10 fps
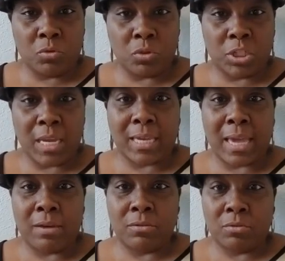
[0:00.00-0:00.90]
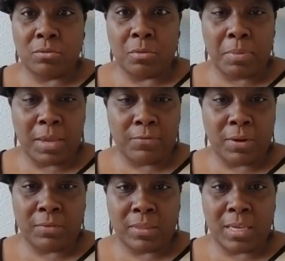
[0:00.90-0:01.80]
do your checkout, you can pay
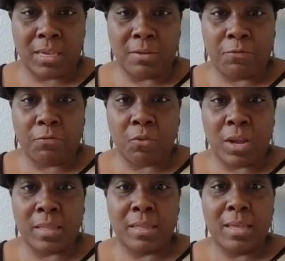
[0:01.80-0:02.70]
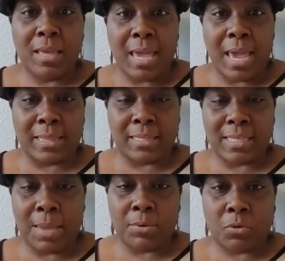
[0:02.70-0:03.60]
for everything up front at
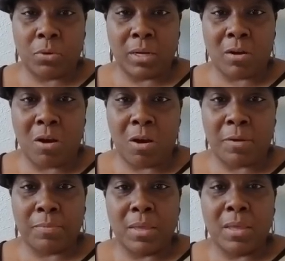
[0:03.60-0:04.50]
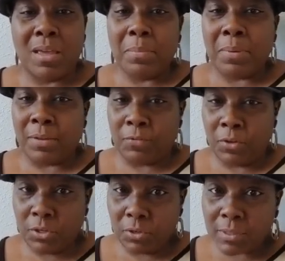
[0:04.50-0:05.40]
that time on a credit card. But if
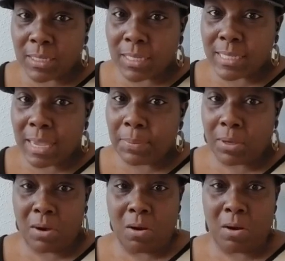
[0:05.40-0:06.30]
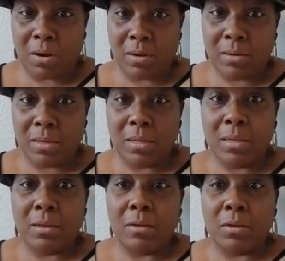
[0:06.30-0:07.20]
you're using a debit card,
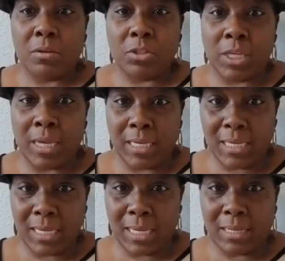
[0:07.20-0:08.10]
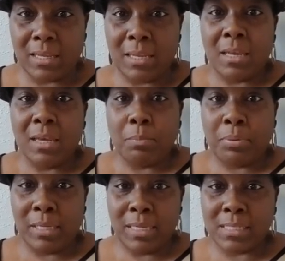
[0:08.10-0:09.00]
checking in,
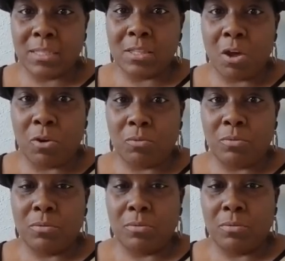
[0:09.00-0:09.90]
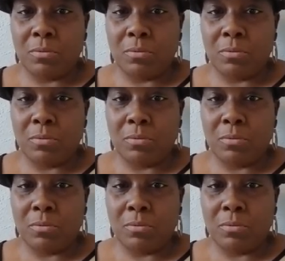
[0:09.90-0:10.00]
please note